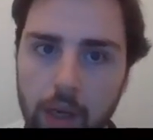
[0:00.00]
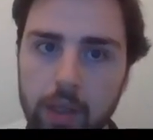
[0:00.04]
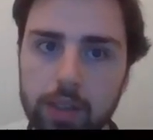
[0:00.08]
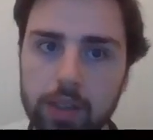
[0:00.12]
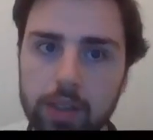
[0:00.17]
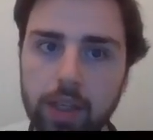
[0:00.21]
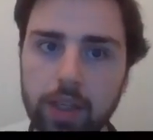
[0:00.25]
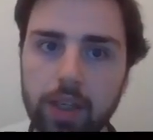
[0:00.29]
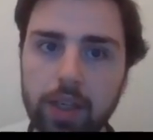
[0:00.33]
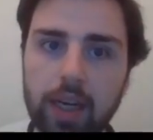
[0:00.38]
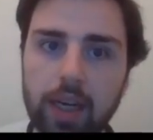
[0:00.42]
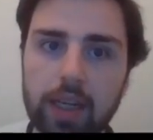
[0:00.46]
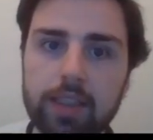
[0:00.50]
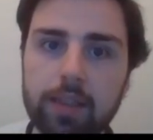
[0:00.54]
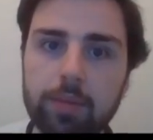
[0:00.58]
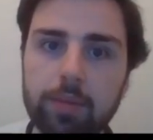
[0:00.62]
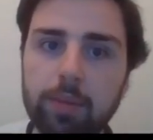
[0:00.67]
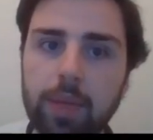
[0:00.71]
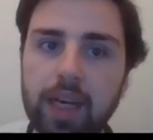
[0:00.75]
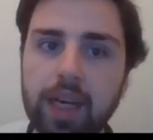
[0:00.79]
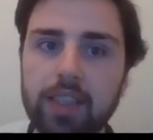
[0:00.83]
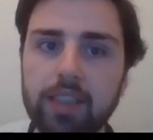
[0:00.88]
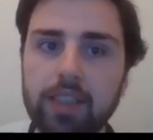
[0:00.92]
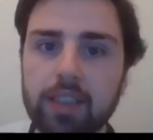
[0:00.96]
So your
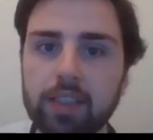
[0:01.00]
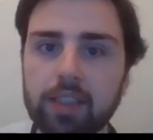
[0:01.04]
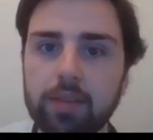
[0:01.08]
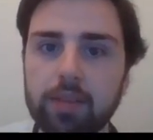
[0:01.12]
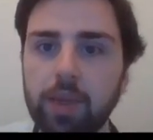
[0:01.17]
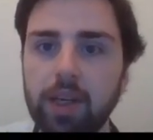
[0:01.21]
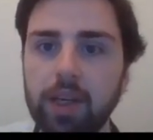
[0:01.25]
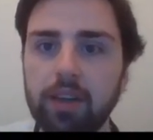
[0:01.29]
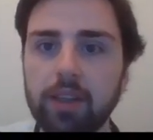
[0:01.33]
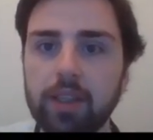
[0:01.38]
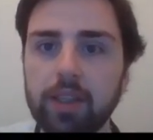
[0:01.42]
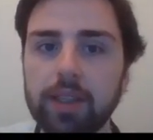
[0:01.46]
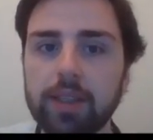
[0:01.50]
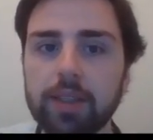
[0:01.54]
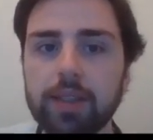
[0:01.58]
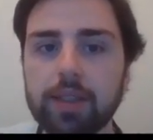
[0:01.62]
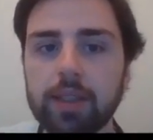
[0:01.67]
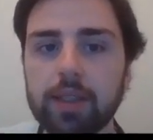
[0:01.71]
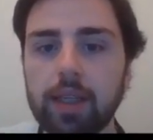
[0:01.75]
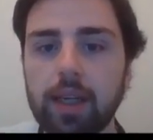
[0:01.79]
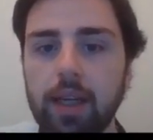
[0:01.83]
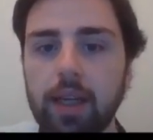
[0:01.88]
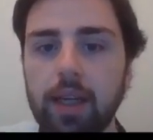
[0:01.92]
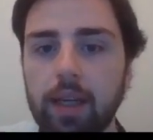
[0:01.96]
landing page
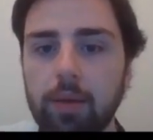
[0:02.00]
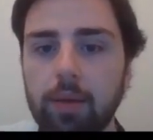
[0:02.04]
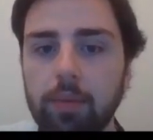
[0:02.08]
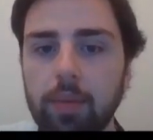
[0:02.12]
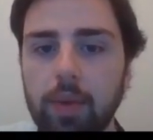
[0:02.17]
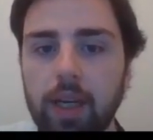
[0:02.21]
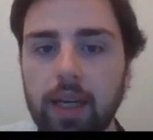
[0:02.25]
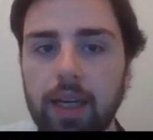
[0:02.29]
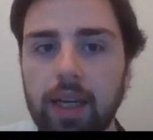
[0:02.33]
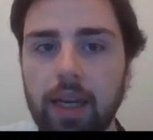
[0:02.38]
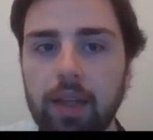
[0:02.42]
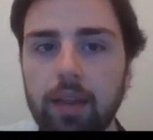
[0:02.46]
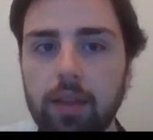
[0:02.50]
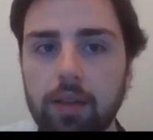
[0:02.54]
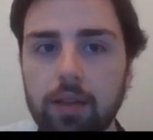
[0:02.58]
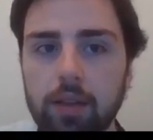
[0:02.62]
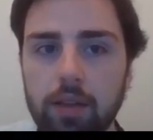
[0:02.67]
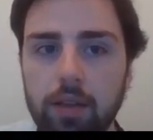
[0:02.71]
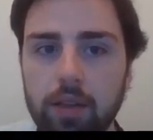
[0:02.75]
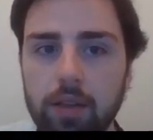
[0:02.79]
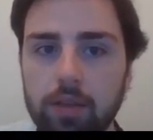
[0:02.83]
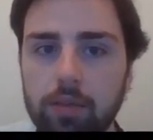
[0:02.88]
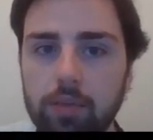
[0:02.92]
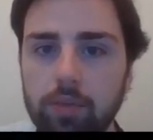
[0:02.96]
experience, again,
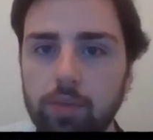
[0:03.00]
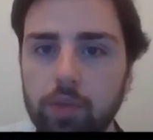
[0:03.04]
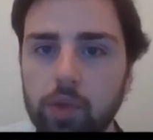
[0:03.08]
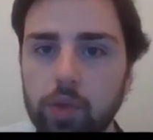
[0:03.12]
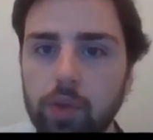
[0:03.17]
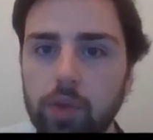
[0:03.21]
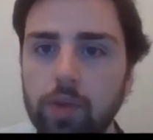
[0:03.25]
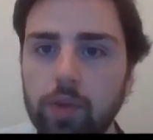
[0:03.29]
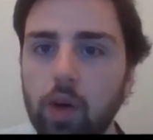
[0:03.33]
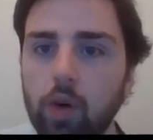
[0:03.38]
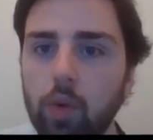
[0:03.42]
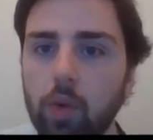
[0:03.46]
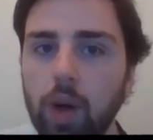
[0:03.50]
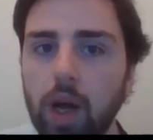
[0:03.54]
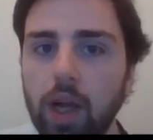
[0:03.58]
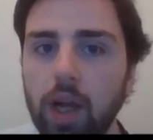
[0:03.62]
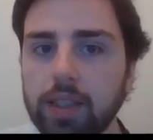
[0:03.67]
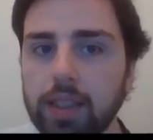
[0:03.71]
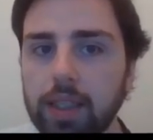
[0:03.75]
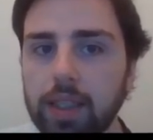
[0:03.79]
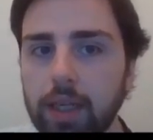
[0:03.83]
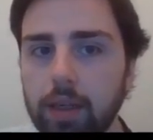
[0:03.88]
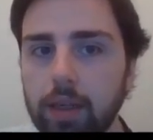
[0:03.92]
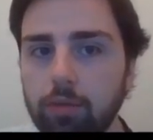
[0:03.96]
there's sort of a lot of words that you